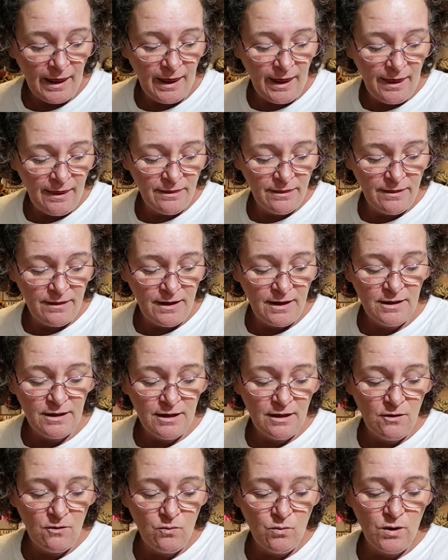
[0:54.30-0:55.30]
And then
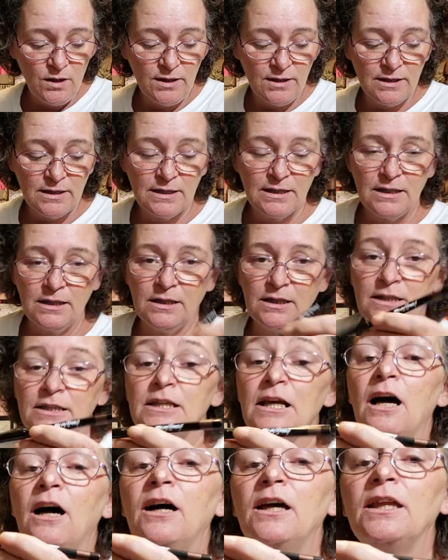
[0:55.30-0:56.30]
there was
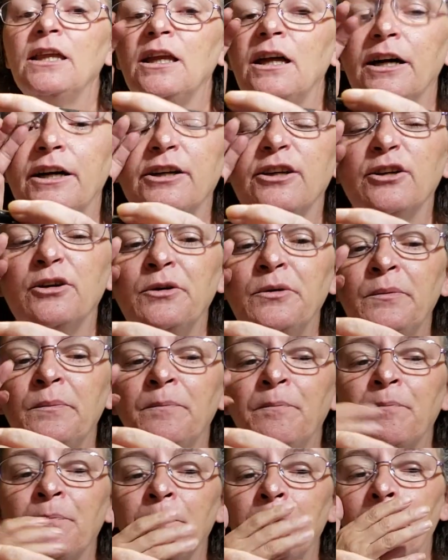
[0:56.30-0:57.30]
this eyeliner,
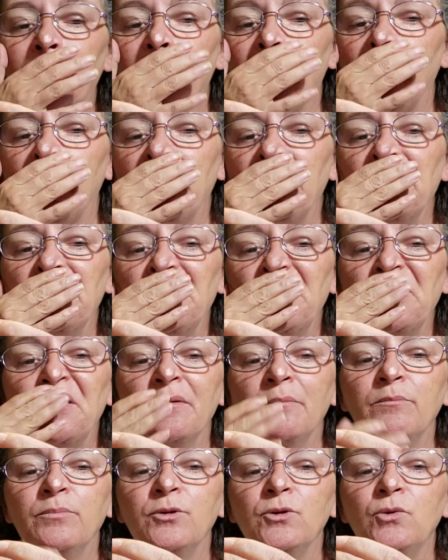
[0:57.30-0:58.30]

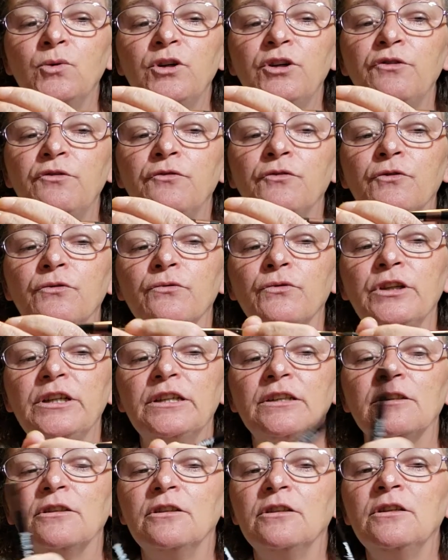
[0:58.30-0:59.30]
Beauty for
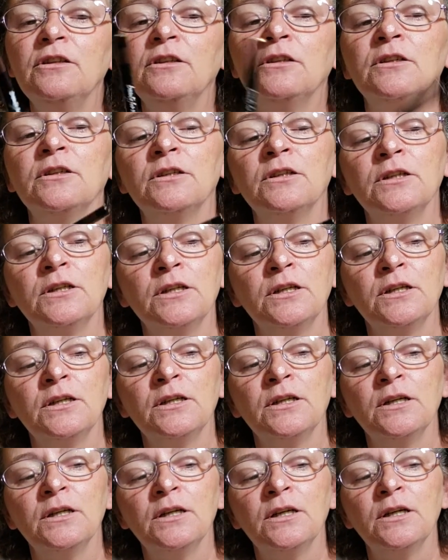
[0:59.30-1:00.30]
Real
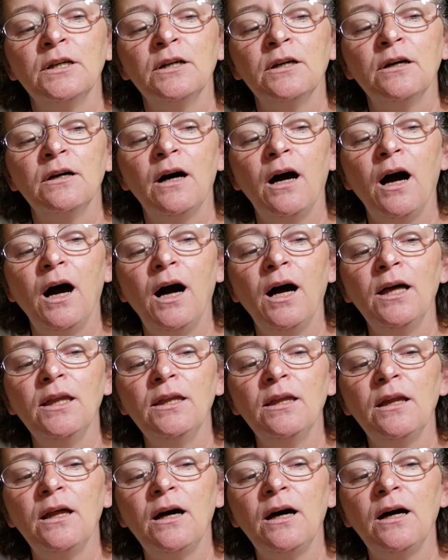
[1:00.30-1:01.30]

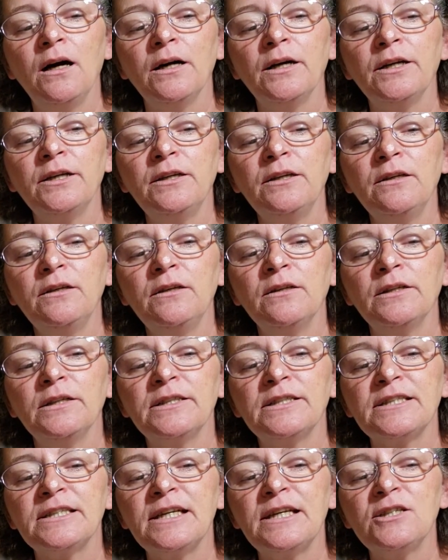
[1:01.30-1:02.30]
eyeline.
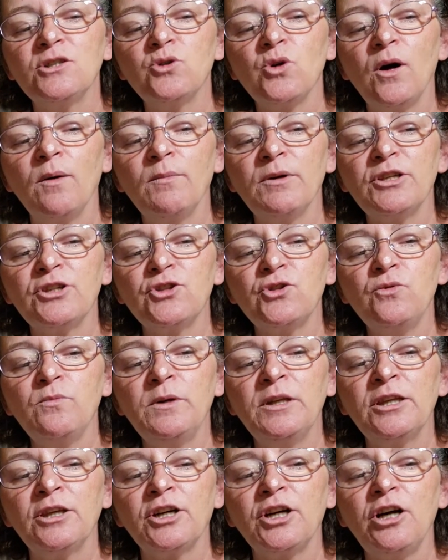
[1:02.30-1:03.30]
It says, I'm
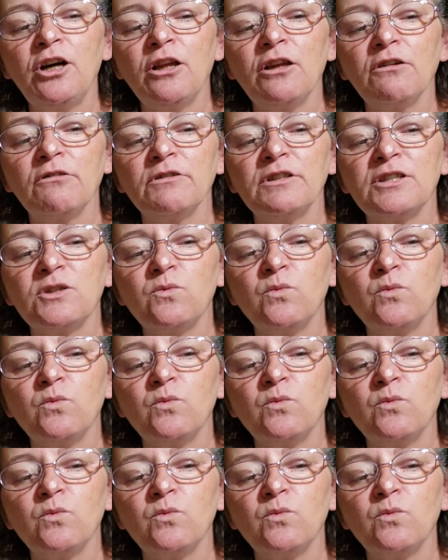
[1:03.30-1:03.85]
assuming the color is